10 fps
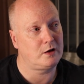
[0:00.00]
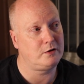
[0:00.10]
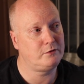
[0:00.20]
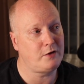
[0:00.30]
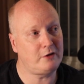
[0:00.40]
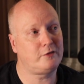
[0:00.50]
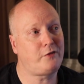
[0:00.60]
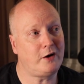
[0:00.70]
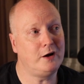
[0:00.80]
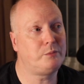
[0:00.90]

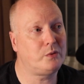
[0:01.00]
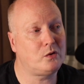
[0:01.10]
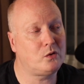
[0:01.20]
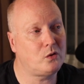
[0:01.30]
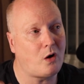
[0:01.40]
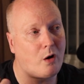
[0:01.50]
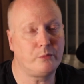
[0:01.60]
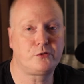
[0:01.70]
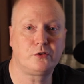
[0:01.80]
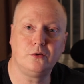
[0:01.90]
verifiable
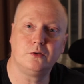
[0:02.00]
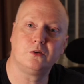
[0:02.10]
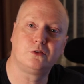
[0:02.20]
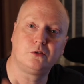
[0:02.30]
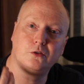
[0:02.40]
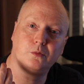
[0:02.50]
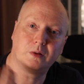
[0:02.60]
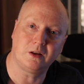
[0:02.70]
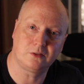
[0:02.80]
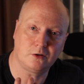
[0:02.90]
option to
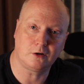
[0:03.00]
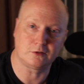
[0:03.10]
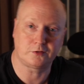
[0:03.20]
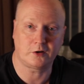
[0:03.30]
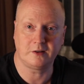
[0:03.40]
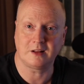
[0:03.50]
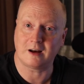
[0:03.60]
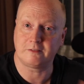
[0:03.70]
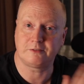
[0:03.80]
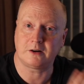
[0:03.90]
place an order for it that
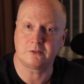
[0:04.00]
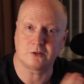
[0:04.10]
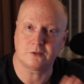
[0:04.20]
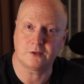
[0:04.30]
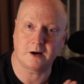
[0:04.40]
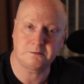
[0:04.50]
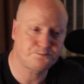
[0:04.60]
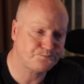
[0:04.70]
I've found so far.